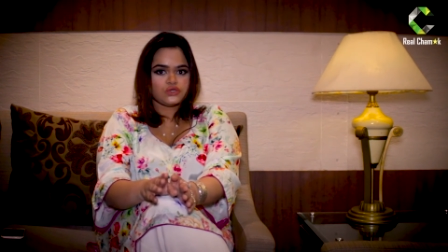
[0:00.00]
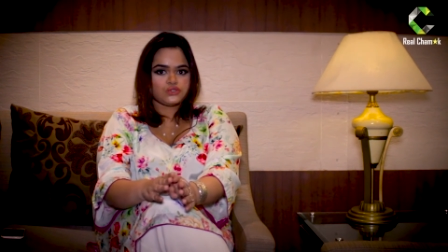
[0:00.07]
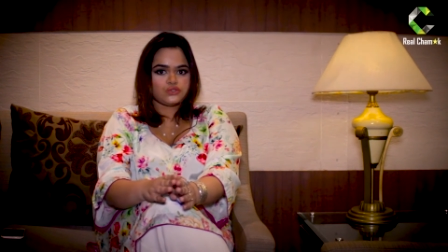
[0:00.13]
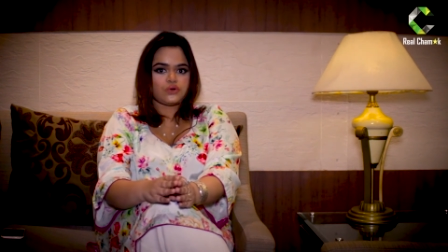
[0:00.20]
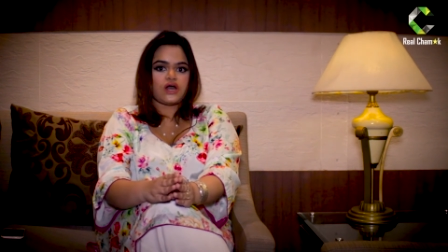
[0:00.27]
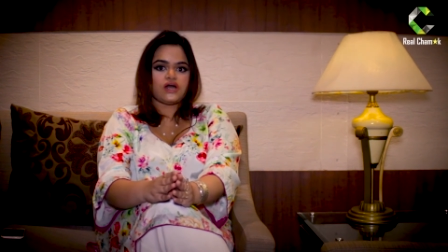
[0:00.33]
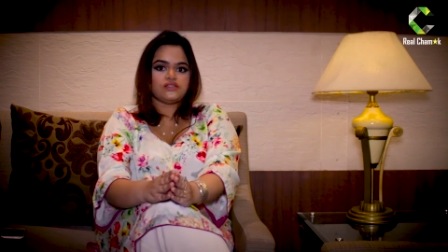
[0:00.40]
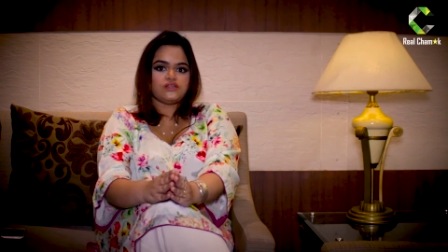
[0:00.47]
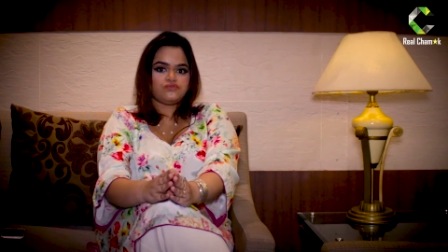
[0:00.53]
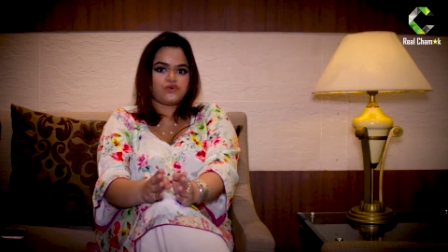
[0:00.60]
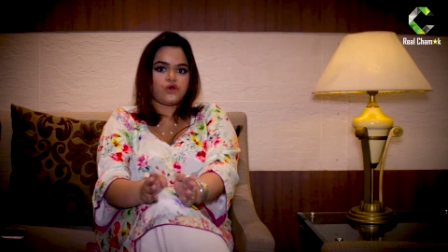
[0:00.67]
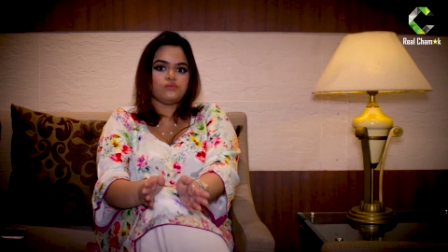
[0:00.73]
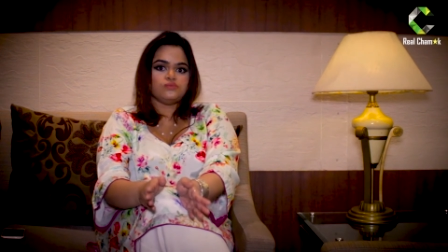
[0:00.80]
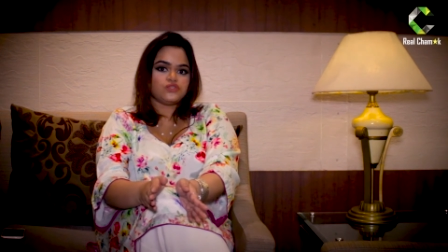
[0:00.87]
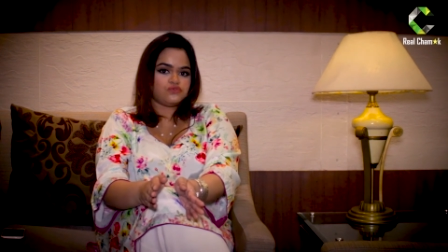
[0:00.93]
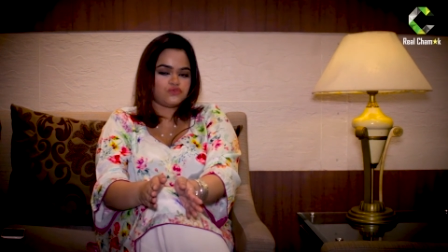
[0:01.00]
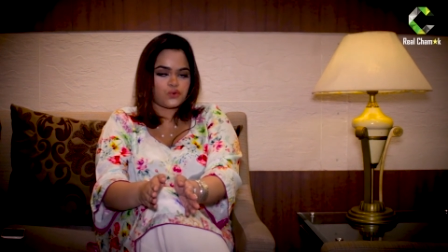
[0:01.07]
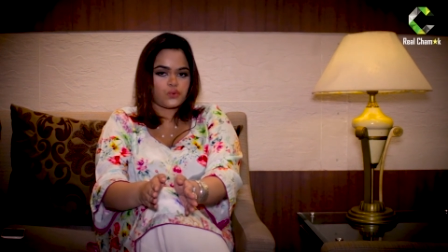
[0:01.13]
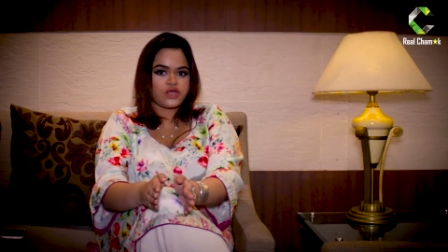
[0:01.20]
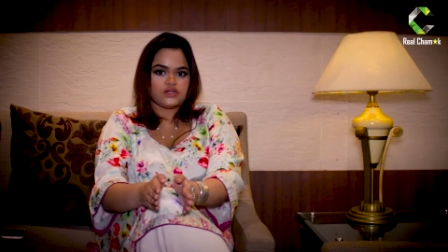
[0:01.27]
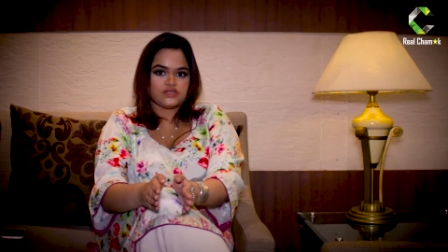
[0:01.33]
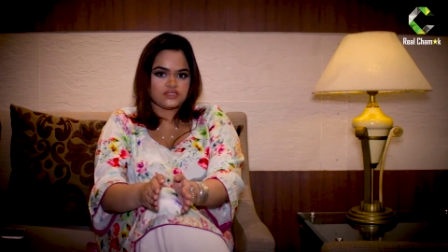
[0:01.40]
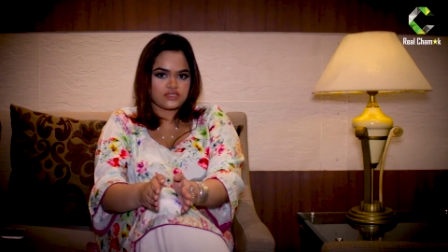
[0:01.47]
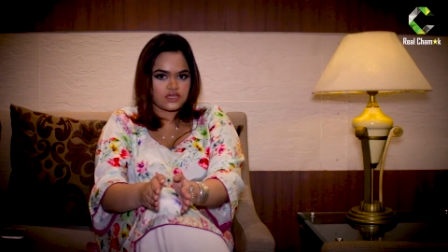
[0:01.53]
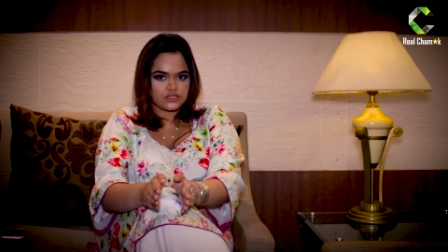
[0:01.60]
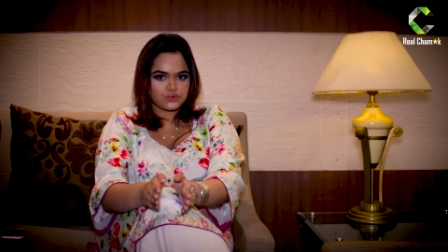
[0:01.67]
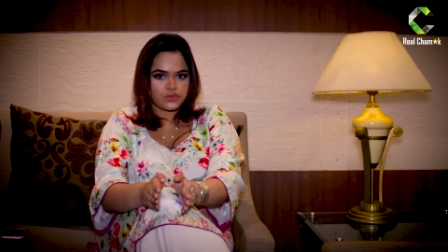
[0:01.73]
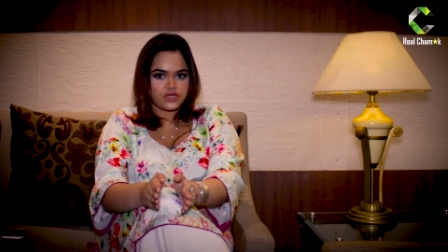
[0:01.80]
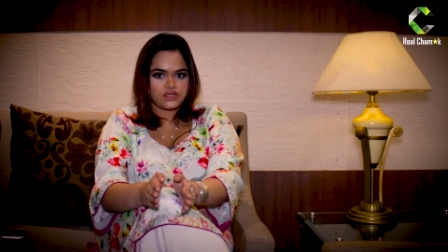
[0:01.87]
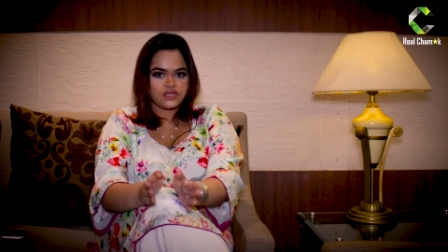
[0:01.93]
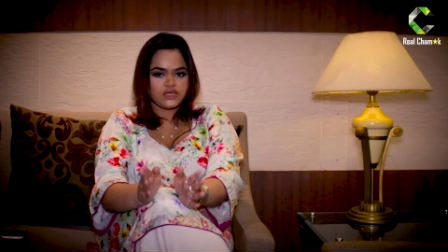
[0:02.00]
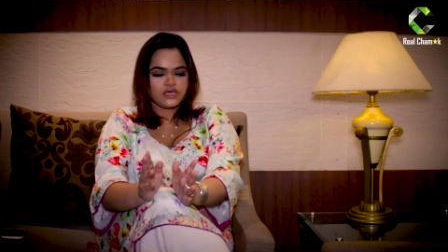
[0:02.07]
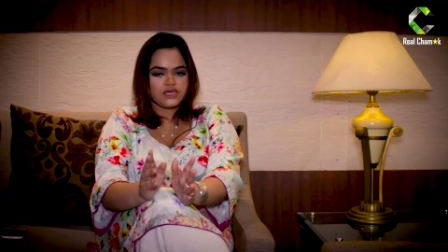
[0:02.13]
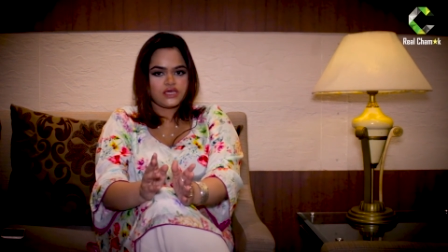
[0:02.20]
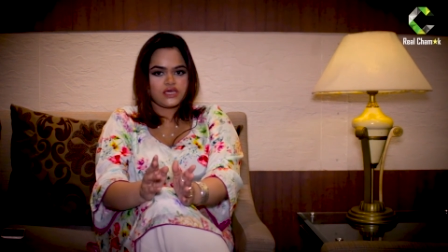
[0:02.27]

to other forms of queries as well,